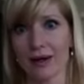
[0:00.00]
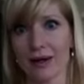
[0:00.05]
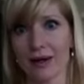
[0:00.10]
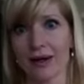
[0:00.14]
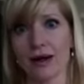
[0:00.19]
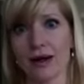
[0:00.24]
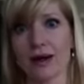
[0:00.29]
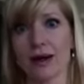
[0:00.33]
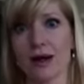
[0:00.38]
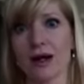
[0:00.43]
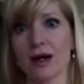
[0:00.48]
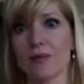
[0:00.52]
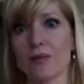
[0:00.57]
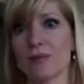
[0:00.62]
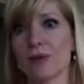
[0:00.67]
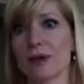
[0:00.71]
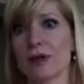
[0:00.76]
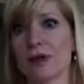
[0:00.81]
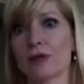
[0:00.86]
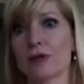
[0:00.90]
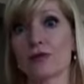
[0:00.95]

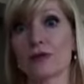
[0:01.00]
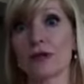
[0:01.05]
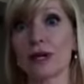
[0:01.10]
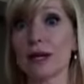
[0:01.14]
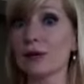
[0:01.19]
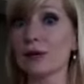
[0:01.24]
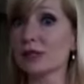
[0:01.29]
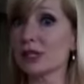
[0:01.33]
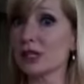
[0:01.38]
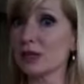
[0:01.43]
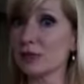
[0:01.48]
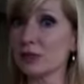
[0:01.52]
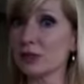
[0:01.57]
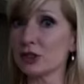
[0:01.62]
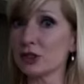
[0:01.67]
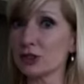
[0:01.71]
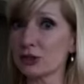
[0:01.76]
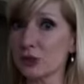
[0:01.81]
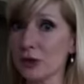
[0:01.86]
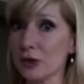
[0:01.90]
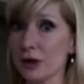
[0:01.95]
Your video is going to be
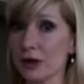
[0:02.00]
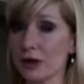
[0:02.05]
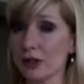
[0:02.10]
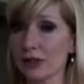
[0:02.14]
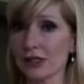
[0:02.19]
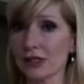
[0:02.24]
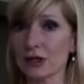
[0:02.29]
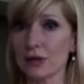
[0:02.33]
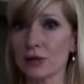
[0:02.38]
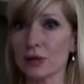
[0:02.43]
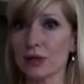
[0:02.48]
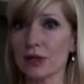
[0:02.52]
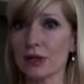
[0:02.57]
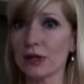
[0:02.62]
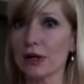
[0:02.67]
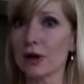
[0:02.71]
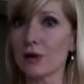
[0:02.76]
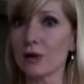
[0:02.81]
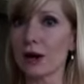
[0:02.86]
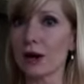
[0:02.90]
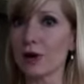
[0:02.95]
short, so you really
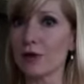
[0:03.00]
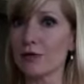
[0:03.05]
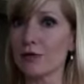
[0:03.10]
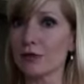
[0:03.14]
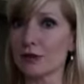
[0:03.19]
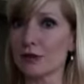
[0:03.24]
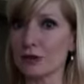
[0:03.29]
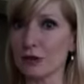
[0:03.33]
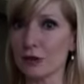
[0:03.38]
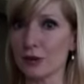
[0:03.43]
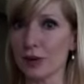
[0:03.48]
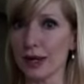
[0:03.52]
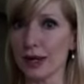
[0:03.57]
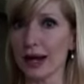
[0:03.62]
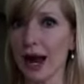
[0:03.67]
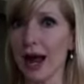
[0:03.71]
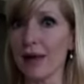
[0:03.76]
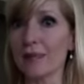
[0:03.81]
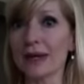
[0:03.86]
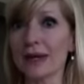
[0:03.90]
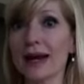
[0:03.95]
don't want to overdo it.
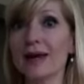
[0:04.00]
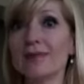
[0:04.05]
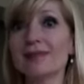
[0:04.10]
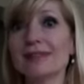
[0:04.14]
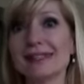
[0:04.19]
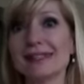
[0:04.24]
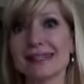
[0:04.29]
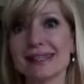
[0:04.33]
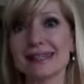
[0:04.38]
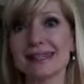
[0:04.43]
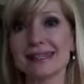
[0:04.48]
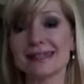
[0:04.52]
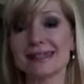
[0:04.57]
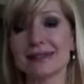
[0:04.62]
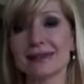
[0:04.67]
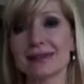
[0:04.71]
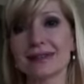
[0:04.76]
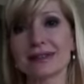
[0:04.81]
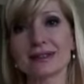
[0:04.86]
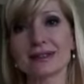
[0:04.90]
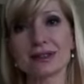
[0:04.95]
I mean, I've seen
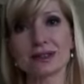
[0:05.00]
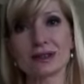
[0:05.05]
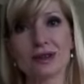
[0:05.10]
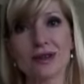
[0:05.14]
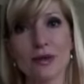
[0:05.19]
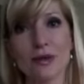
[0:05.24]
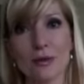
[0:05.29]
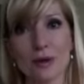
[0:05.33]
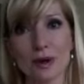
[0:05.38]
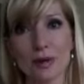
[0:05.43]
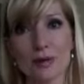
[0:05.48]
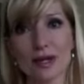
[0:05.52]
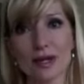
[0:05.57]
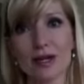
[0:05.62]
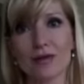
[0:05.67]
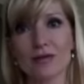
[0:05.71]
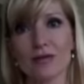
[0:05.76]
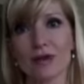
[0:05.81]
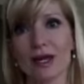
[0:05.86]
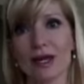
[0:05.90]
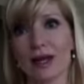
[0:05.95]
little
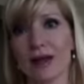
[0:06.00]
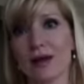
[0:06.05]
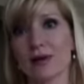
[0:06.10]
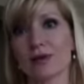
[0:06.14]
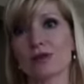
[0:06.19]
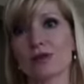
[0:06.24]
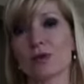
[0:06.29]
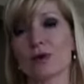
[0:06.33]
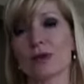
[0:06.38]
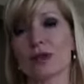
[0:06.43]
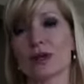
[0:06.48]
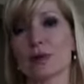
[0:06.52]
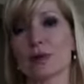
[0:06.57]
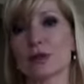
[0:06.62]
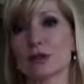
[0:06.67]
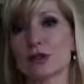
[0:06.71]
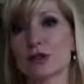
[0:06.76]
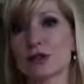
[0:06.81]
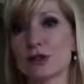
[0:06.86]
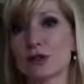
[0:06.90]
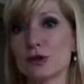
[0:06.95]
3-minute videos where there were
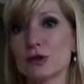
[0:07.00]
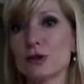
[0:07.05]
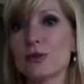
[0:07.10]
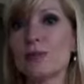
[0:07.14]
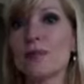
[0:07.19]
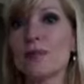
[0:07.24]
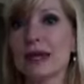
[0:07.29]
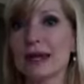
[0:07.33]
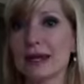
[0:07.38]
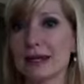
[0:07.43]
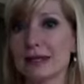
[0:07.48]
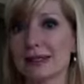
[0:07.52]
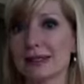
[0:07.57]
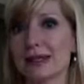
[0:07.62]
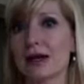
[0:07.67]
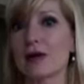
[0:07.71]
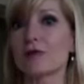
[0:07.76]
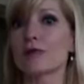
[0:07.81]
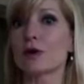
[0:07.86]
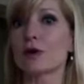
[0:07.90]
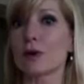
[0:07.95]
2 minutes
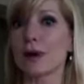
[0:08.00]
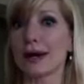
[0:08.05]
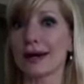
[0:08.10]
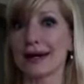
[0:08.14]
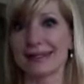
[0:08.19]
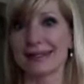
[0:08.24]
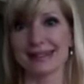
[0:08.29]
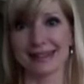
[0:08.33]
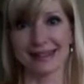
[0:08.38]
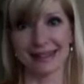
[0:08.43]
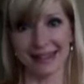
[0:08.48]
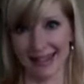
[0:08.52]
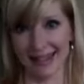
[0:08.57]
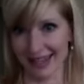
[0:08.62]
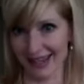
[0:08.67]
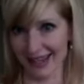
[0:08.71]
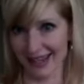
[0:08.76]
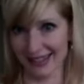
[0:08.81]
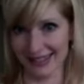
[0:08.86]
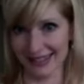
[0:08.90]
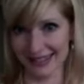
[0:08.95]
of credits at the
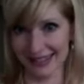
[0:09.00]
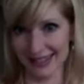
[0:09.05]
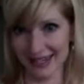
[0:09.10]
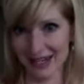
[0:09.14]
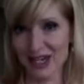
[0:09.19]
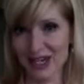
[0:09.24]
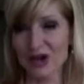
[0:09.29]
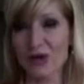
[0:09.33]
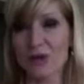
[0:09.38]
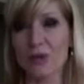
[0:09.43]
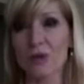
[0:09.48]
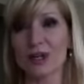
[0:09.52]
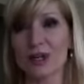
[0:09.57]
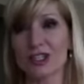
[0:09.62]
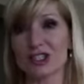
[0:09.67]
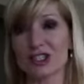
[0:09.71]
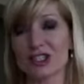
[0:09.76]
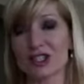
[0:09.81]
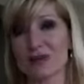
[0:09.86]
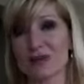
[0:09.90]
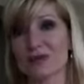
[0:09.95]
end,
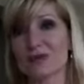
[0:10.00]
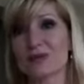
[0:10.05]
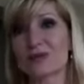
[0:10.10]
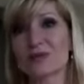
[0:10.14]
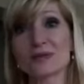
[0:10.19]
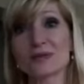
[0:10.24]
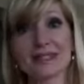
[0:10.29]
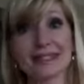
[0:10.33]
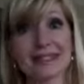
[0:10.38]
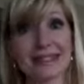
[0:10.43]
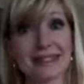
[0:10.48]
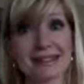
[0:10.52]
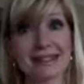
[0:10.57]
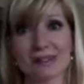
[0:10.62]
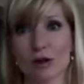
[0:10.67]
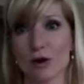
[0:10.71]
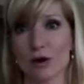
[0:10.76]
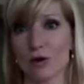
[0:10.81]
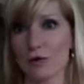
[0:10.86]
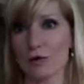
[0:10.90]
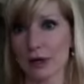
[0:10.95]
which really is
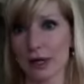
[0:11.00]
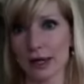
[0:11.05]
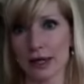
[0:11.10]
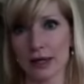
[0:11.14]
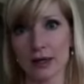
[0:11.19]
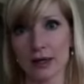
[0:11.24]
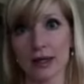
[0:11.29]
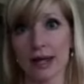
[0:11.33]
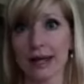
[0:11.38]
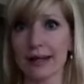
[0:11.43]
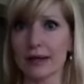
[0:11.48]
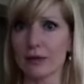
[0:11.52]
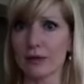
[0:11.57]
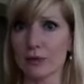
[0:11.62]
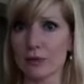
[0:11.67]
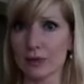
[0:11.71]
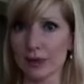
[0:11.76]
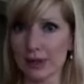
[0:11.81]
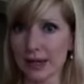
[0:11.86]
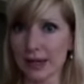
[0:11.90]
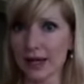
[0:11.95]
overkill and it
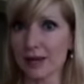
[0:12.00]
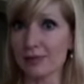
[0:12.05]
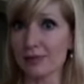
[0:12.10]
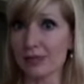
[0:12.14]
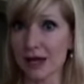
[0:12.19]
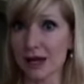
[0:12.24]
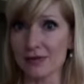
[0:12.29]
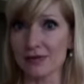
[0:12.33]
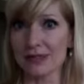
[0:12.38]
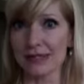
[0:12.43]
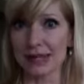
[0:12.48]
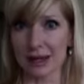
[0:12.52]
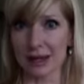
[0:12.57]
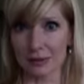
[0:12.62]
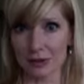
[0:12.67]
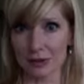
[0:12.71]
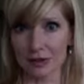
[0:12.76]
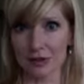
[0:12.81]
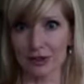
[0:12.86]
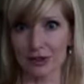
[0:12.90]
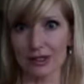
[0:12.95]
really comes off as
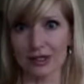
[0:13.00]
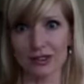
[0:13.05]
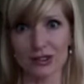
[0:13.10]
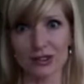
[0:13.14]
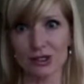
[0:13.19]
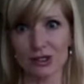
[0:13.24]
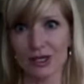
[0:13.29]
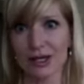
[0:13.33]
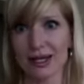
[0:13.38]
amateurish.